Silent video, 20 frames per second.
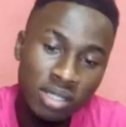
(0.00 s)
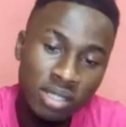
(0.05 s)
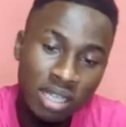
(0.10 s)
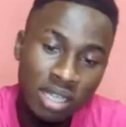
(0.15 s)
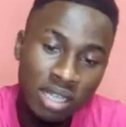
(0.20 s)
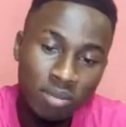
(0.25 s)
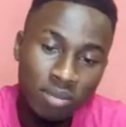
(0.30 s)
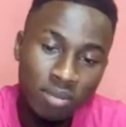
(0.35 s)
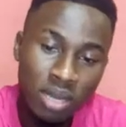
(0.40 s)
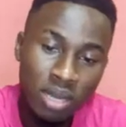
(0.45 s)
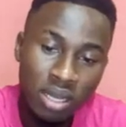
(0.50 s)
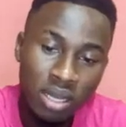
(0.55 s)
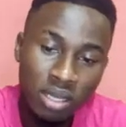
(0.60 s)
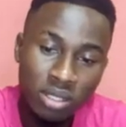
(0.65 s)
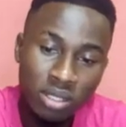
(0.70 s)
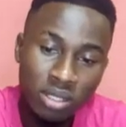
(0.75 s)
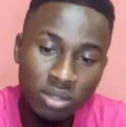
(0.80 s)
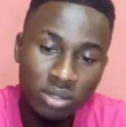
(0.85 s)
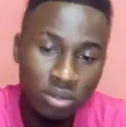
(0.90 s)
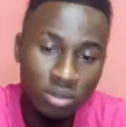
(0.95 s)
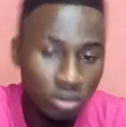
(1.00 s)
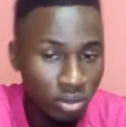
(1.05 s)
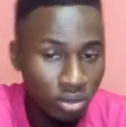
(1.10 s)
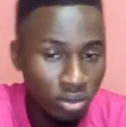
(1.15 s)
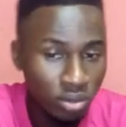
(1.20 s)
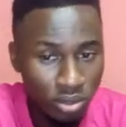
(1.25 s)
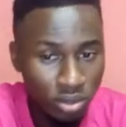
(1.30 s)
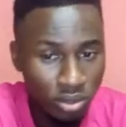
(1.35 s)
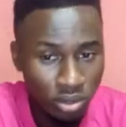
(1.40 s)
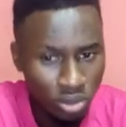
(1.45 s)
the taskbar. You
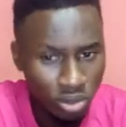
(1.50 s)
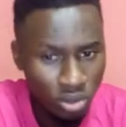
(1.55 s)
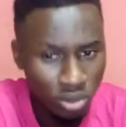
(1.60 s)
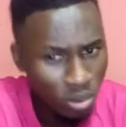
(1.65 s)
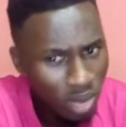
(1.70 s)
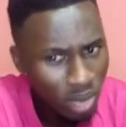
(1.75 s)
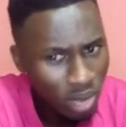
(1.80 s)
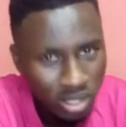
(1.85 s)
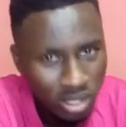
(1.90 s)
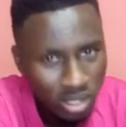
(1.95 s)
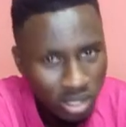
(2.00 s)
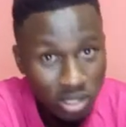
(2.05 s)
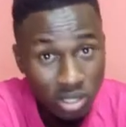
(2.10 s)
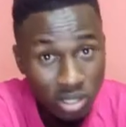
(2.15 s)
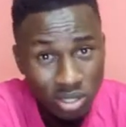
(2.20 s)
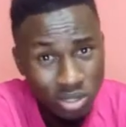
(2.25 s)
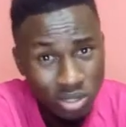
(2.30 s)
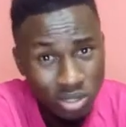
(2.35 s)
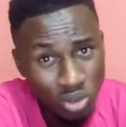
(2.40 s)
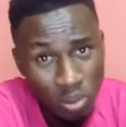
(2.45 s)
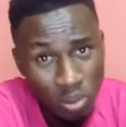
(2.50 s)
could this is